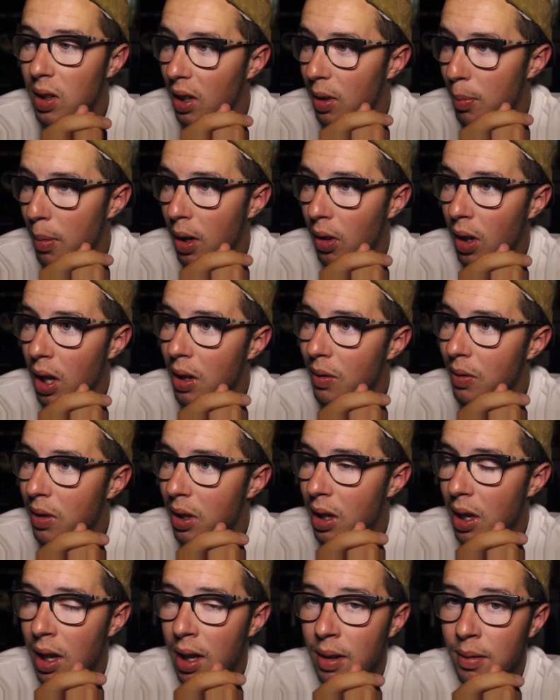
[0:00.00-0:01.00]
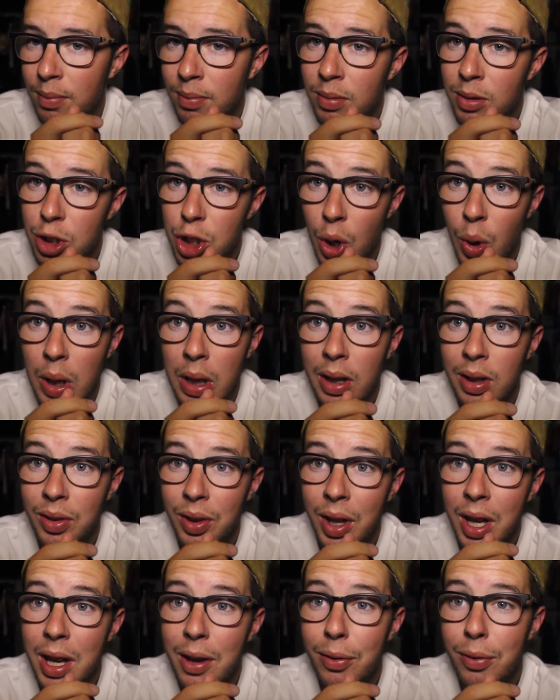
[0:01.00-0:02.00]
That's my life today. Joey
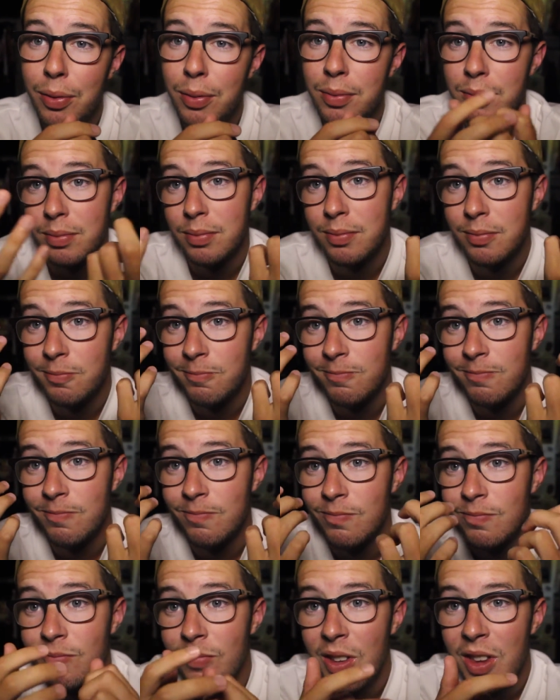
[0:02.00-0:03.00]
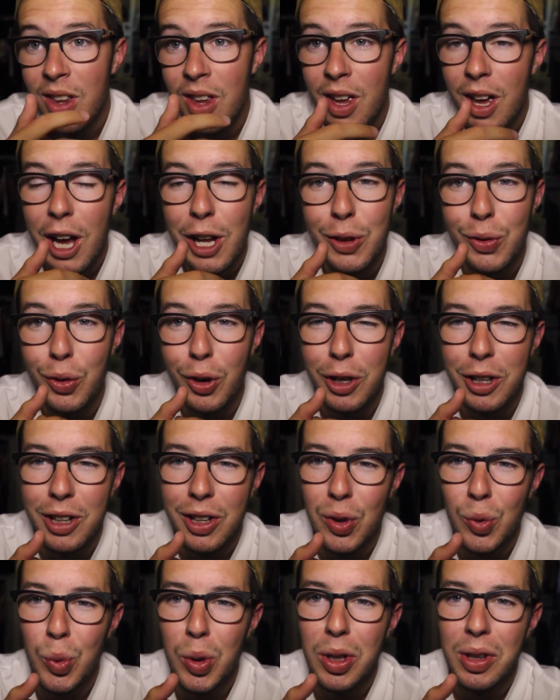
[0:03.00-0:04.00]
does life. It's funny
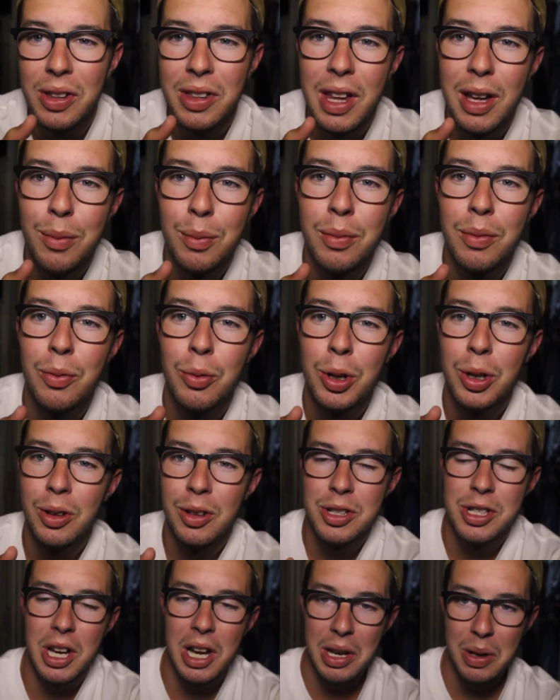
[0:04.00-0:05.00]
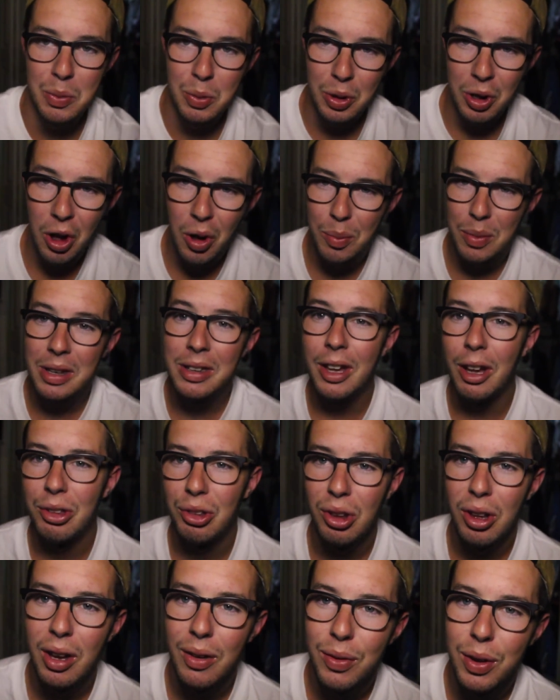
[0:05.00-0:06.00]
because Will and Johnny will call me
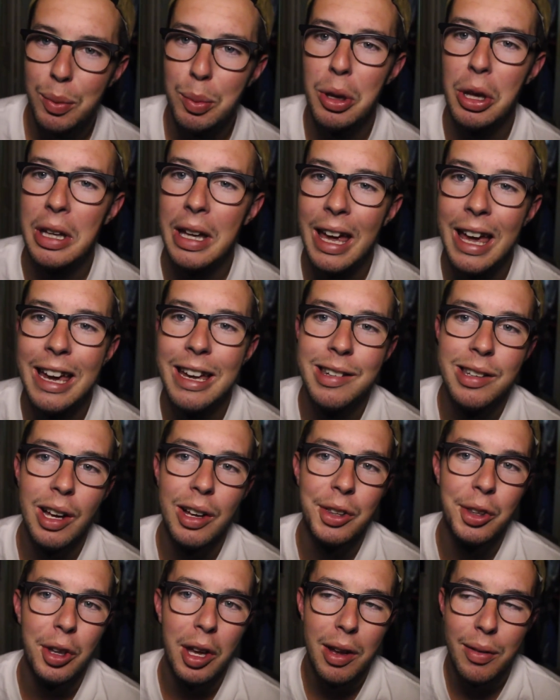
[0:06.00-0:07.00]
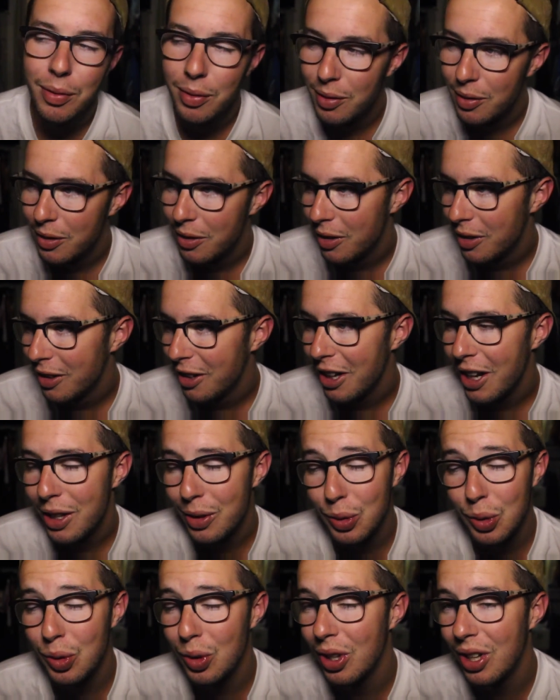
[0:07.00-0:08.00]
Does Life. They'll be like, hey, Does Life.
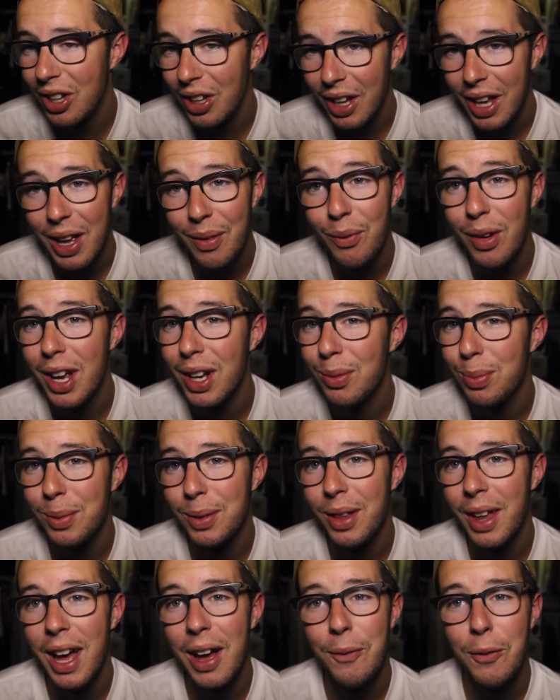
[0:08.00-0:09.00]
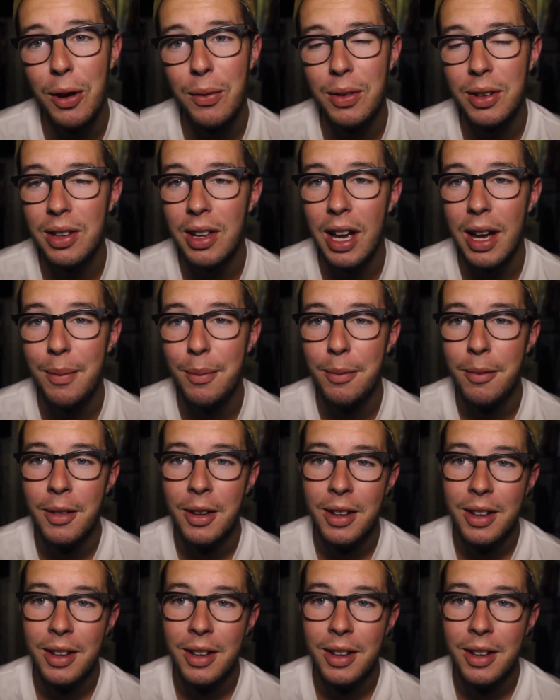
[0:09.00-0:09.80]
It makes me laugh every time.